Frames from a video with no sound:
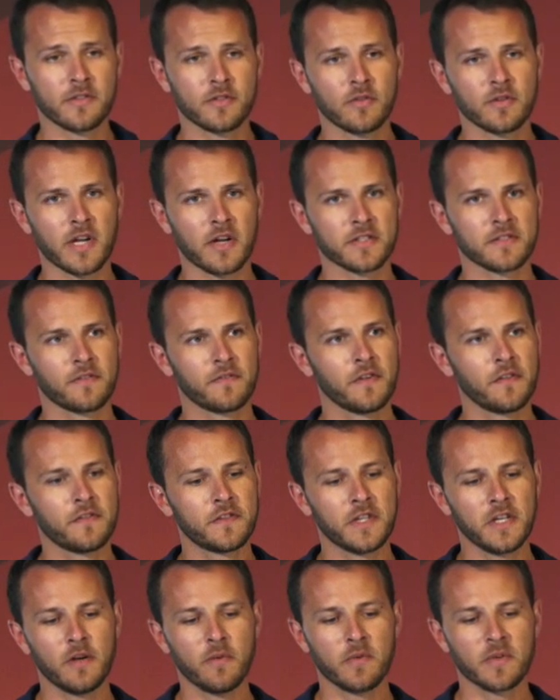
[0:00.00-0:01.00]

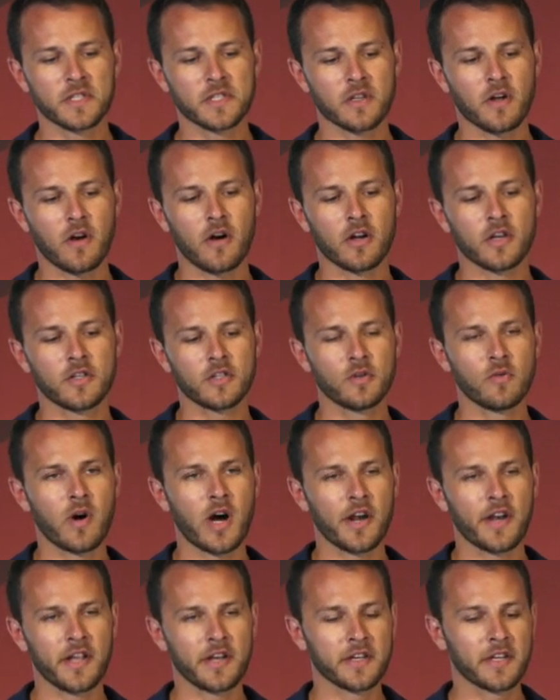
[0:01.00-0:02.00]
2015, we saw
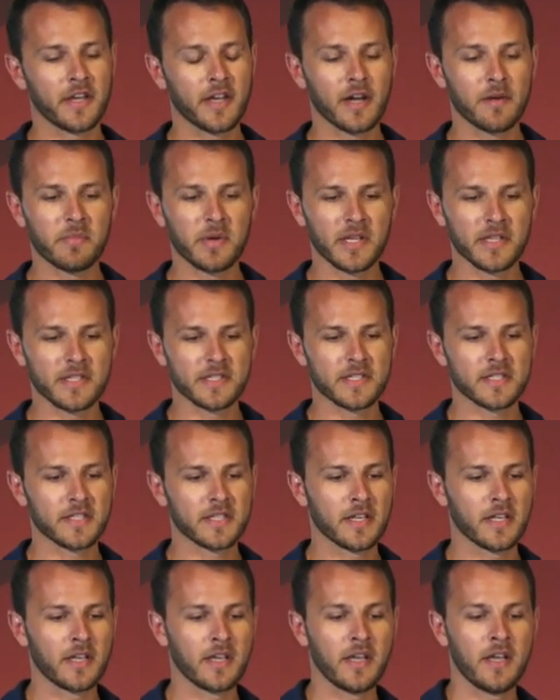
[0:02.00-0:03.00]
200 gigabits
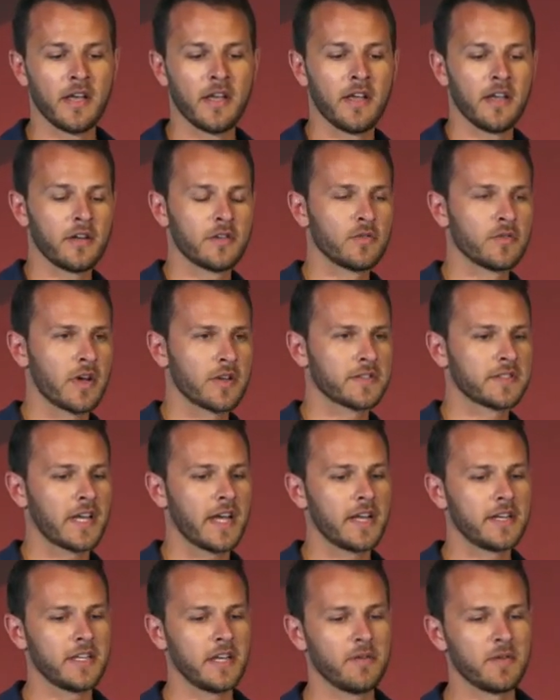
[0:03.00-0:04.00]

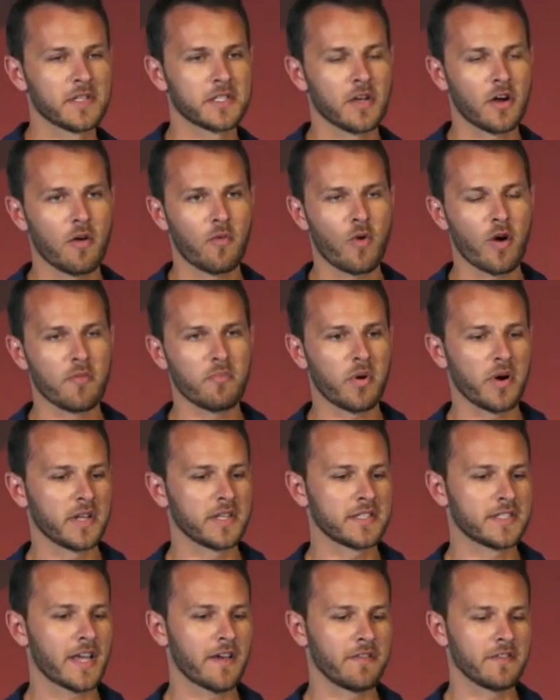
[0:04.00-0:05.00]
2018, we saw 1.7
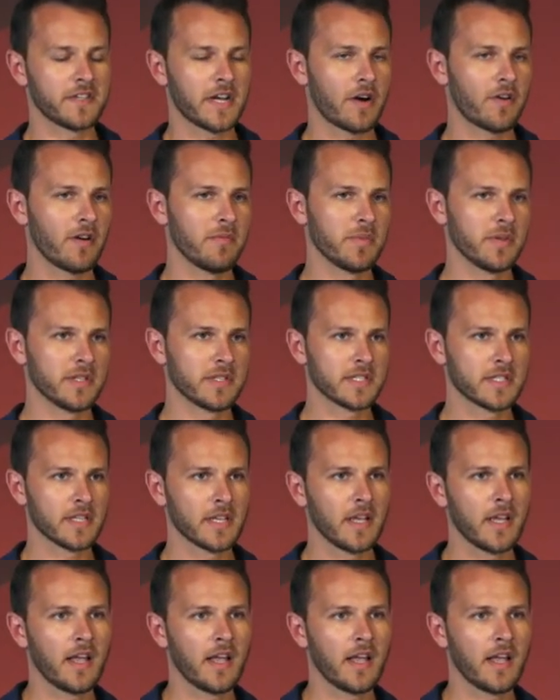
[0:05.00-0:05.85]
terabits.